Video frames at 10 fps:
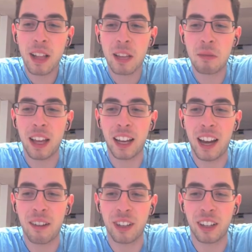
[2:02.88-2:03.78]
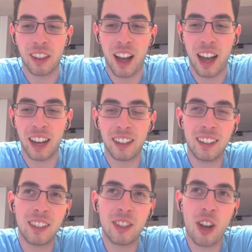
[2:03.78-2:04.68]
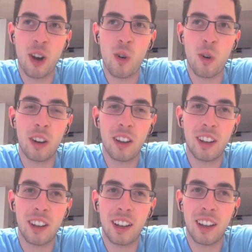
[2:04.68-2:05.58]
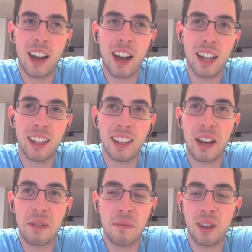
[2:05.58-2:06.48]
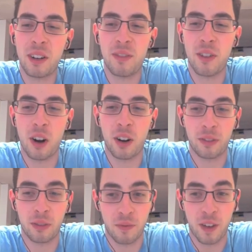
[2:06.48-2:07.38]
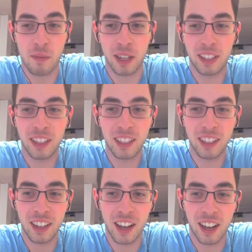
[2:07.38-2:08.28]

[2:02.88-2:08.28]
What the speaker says: People ask me that kind of thing a lot. So I'm very far from famous.